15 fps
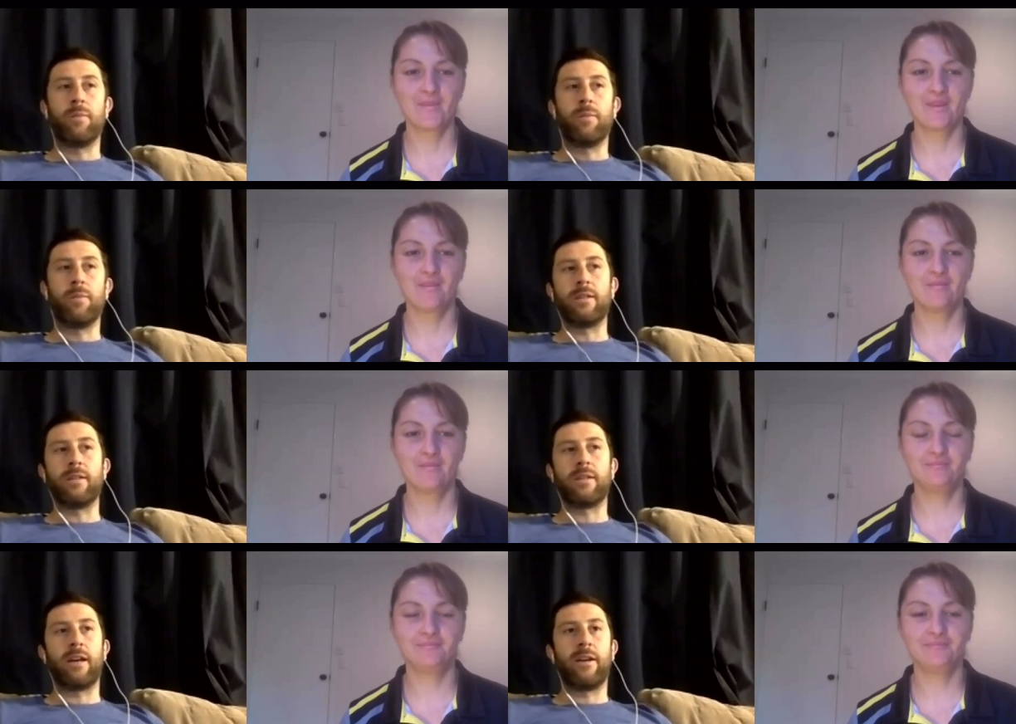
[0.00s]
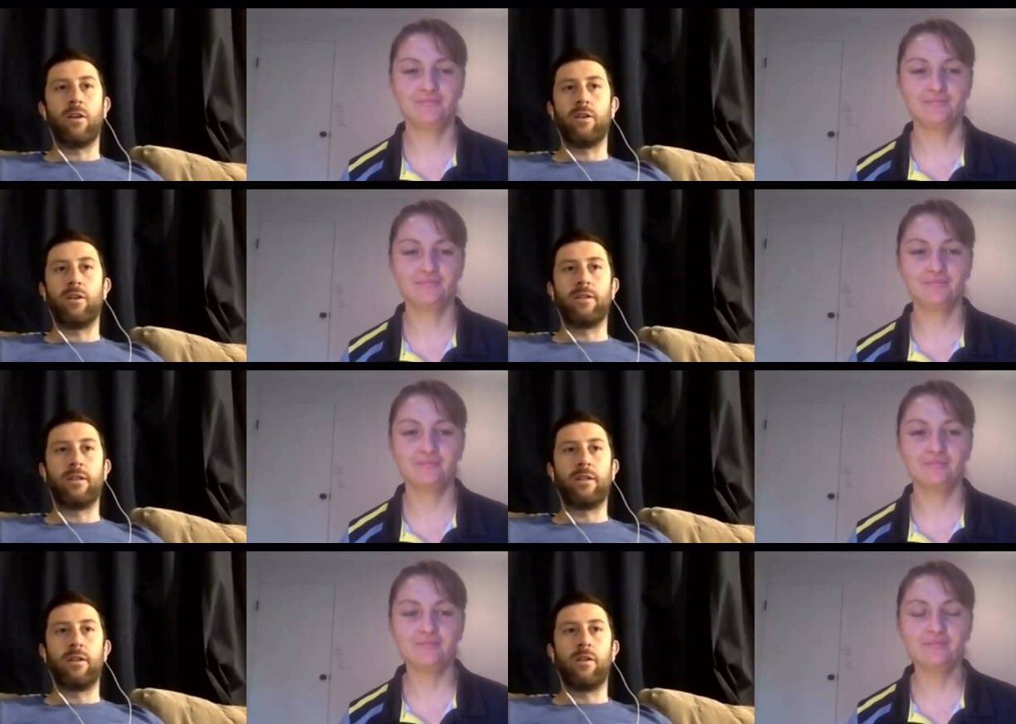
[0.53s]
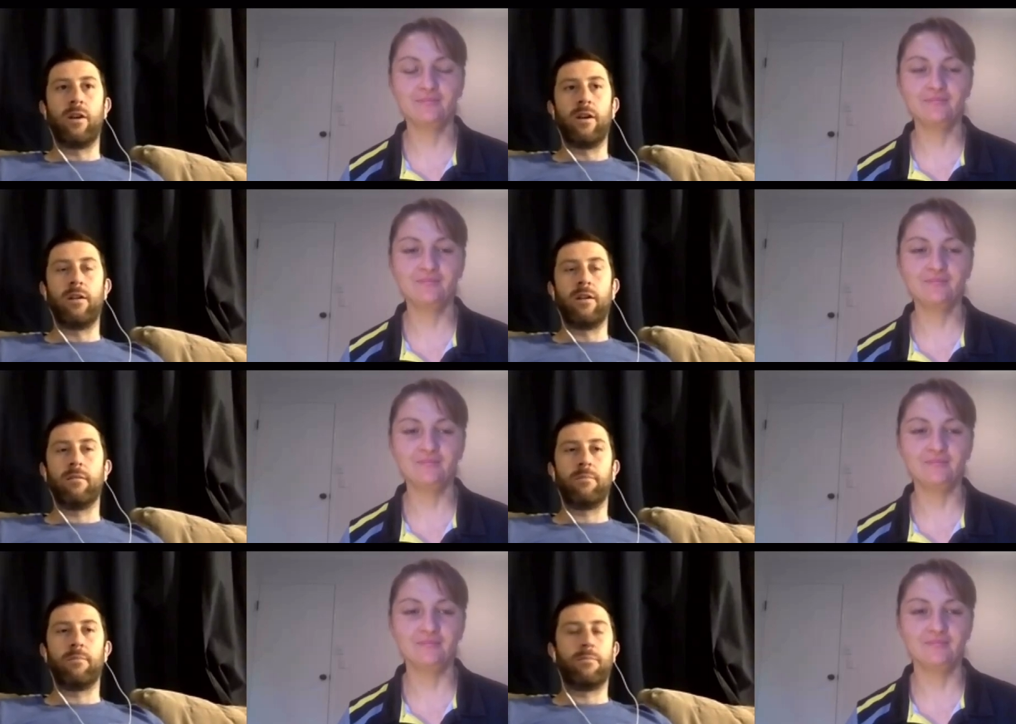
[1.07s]
Speaker 1: PSA in
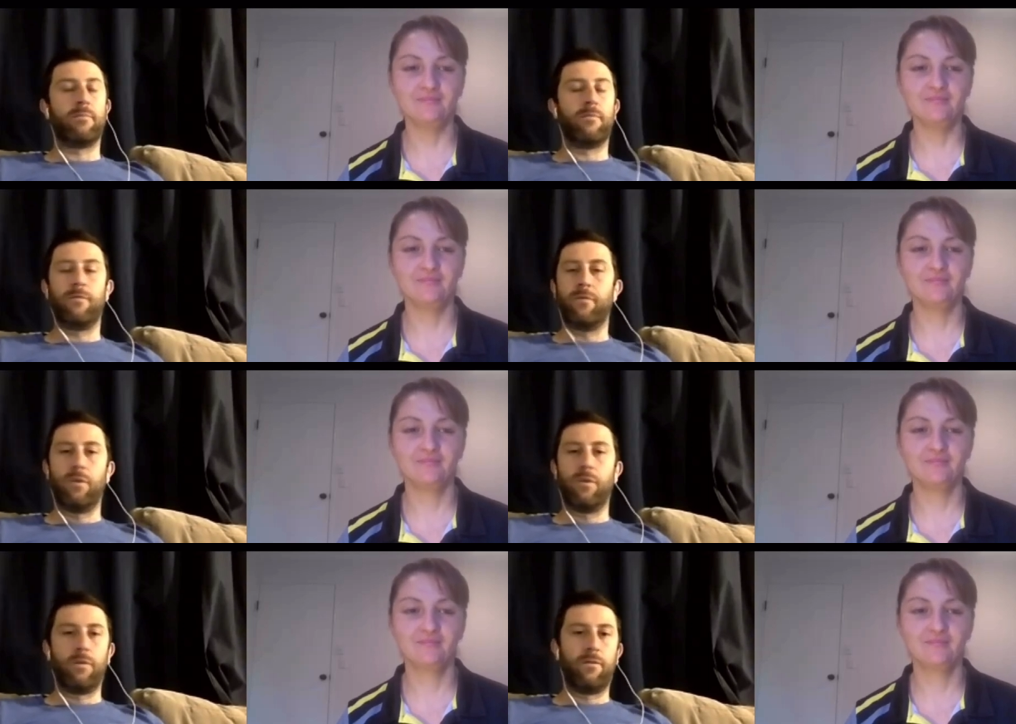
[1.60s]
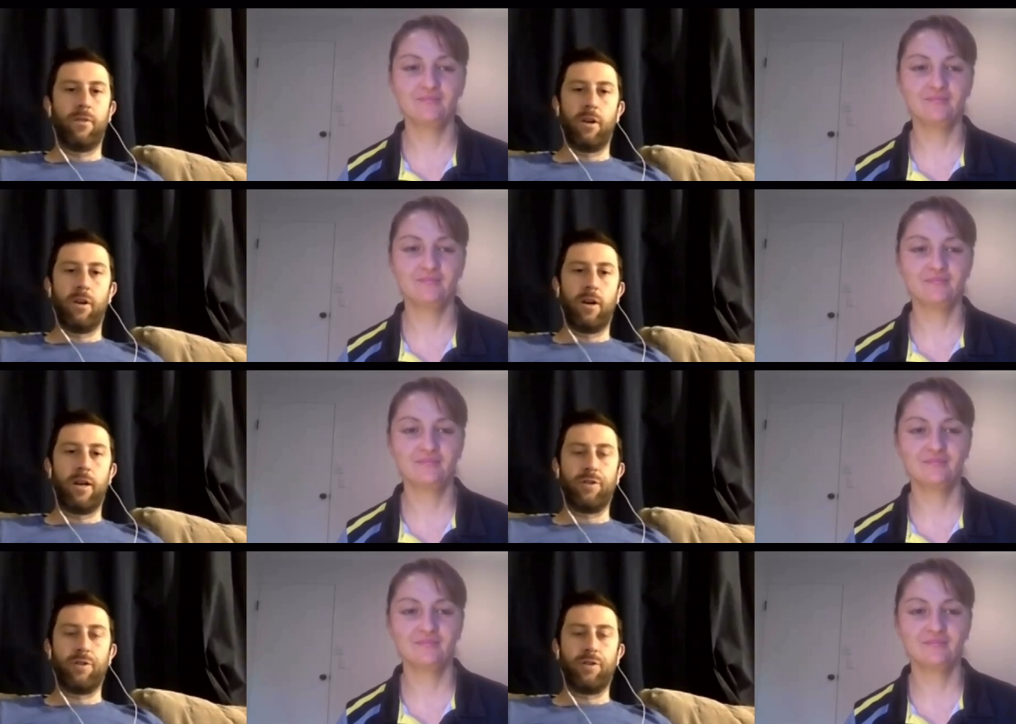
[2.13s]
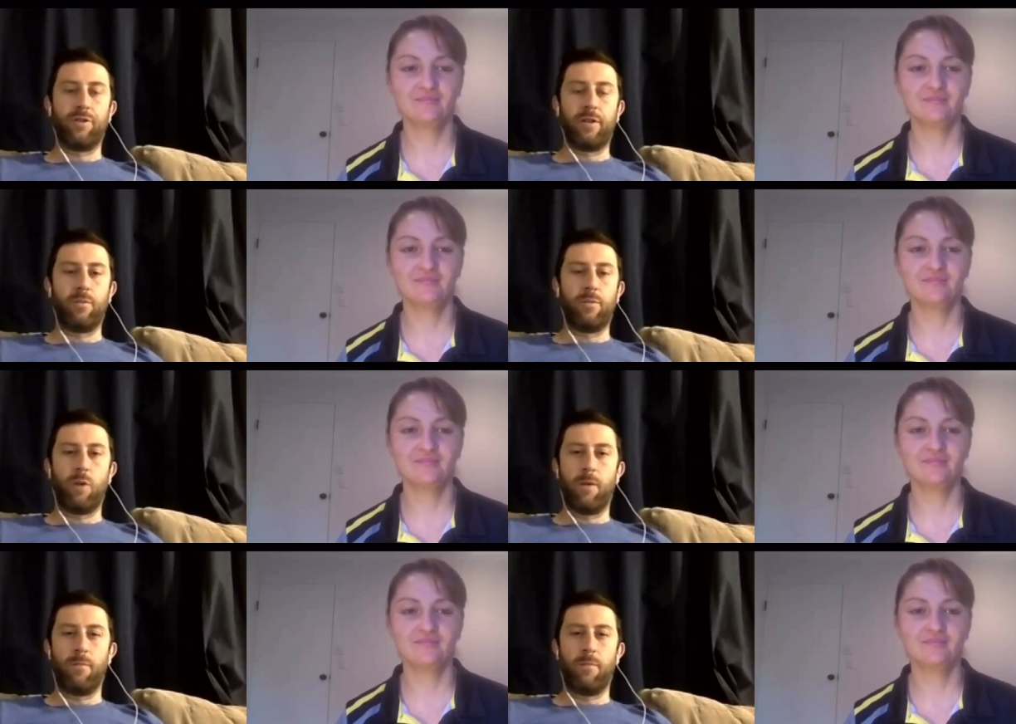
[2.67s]
99 for, for like literally
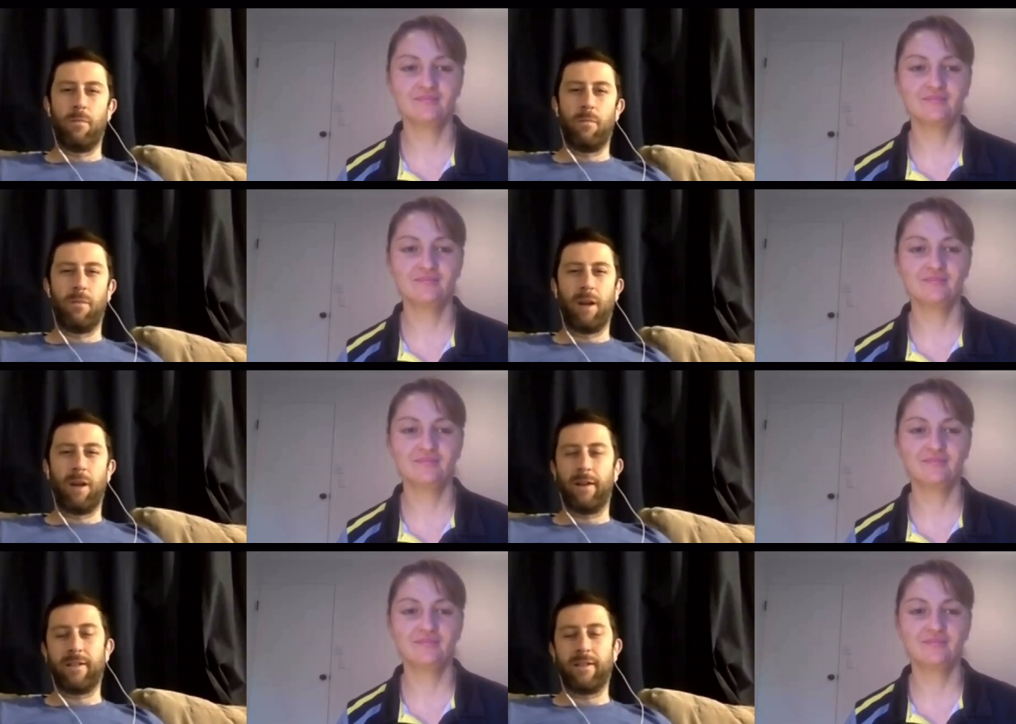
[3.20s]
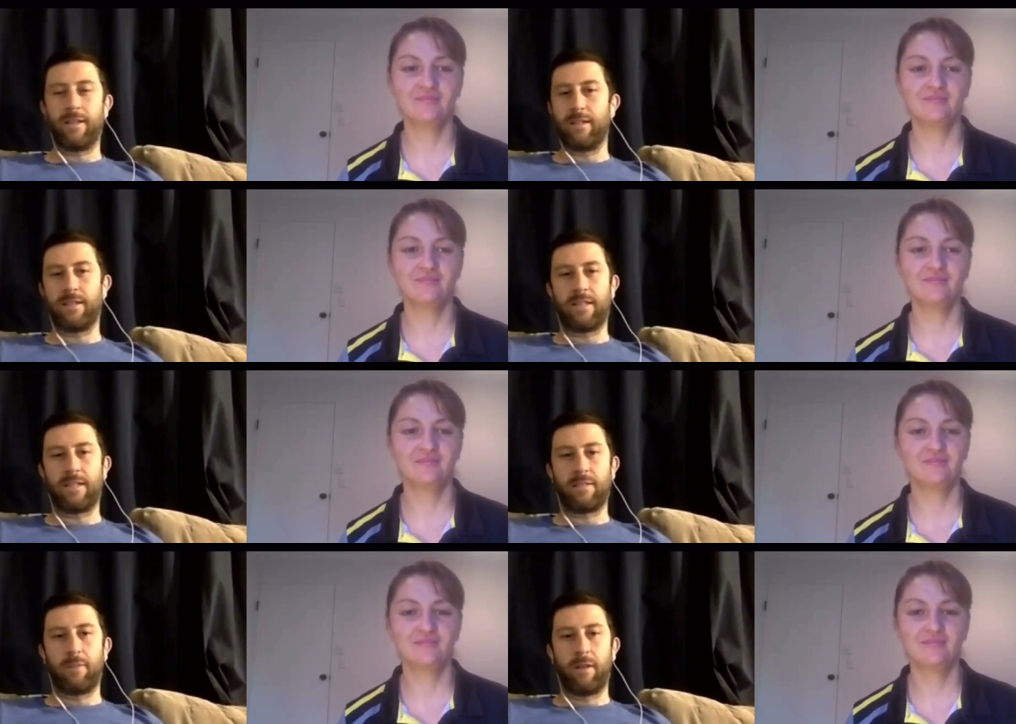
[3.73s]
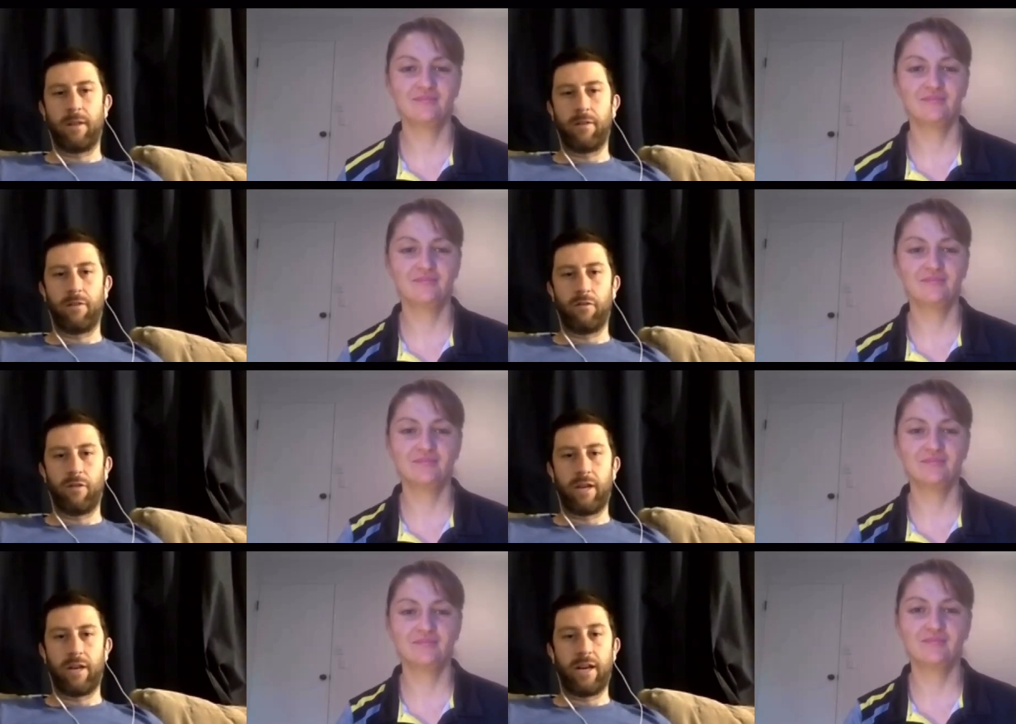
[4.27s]
one, I think six
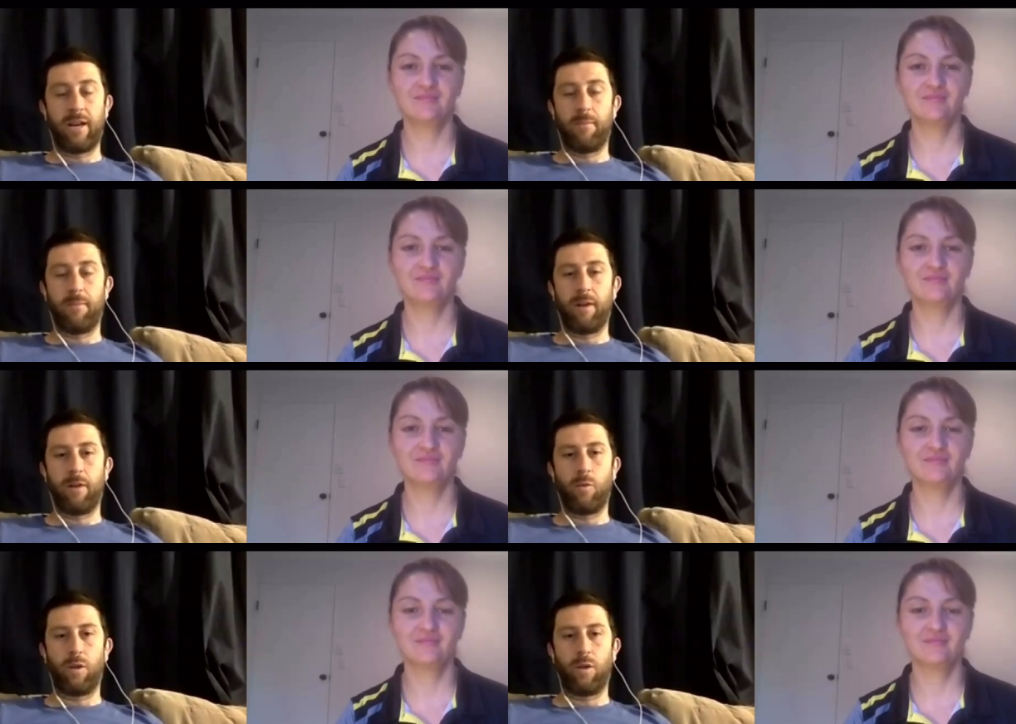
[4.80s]
months or a year, played